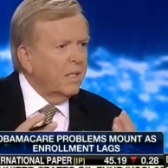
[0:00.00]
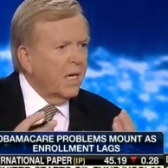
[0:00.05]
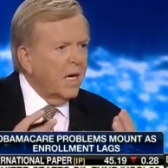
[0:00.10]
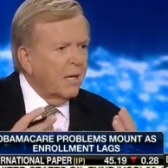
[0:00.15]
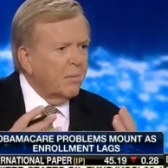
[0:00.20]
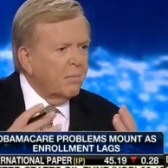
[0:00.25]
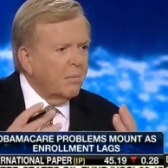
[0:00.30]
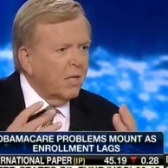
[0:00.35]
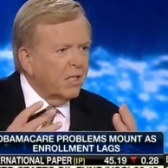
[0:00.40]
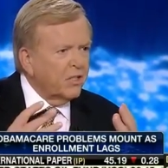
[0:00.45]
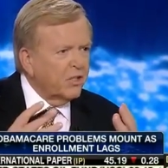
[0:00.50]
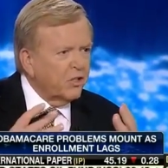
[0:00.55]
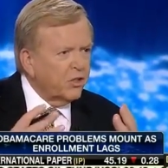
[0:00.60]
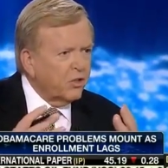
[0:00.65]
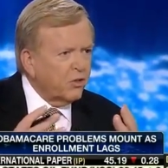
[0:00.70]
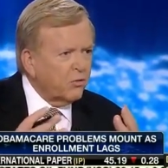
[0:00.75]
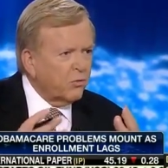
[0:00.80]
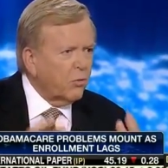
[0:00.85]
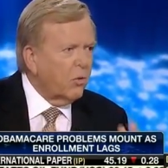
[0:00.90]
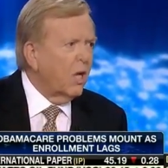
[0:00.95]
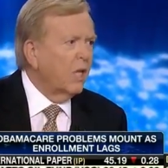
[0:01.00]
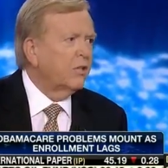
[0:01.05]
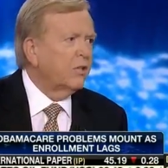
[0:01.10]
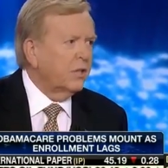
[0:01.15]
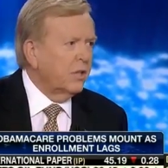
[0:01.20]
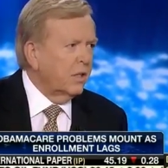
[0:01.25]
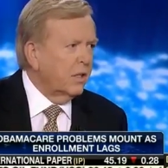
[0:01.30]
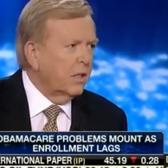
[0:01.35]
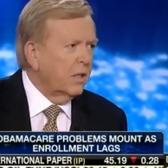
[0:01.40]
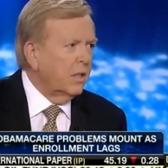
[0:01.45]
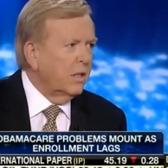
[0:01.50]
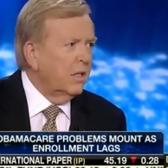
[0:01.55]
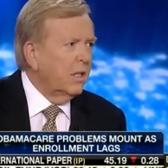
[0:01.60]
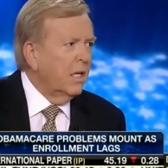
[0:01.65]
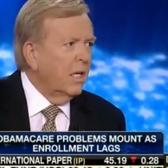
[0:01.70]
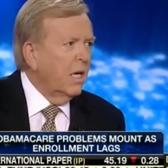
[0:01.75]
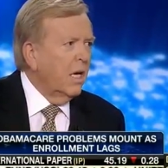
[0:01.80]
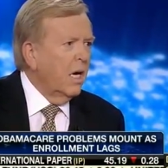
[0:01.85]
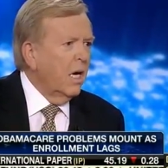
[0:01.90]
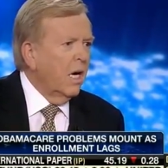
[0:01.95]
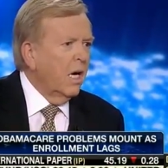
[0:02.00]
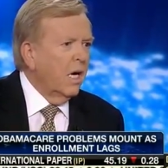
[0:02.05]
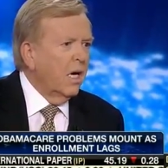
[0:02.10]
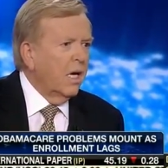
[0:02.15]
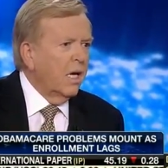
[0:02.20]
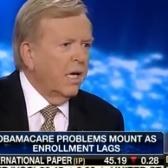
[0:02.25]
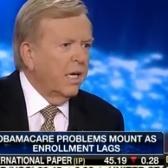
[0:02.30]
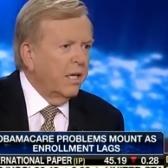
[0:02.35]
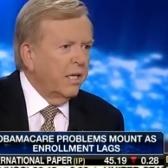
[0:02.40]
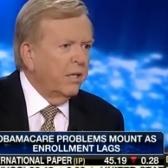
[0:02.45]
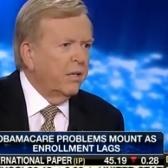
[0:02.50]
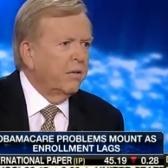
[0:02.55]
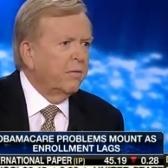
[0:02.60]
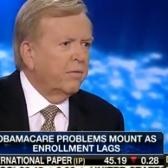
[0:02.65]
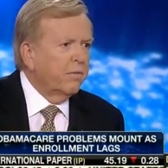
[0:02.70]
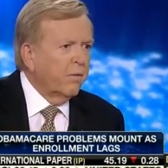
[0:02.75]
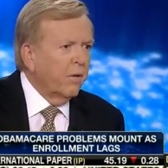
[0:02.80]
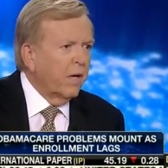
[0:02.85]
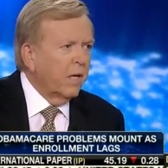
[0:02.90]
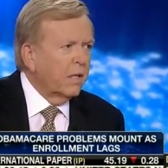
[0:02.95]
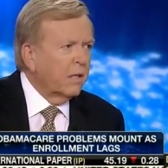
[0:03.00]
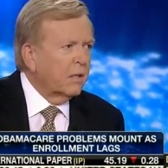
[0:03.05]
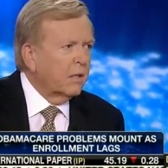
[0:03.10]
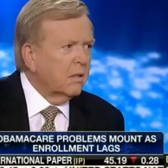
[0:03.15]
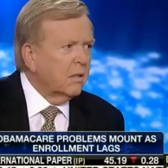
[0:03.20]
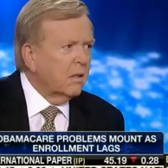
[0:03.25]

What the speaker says: a monstrosity and an affront